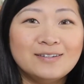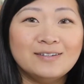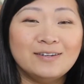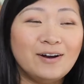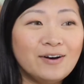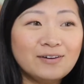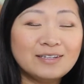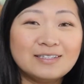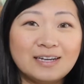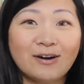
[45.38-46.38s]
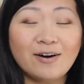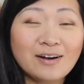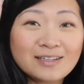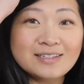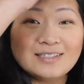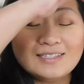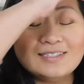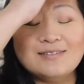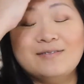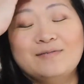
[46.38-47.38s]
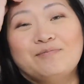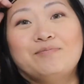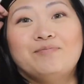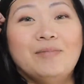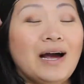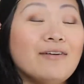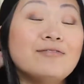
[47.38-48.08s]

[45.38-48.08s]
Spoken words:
you know, there's like all this, I have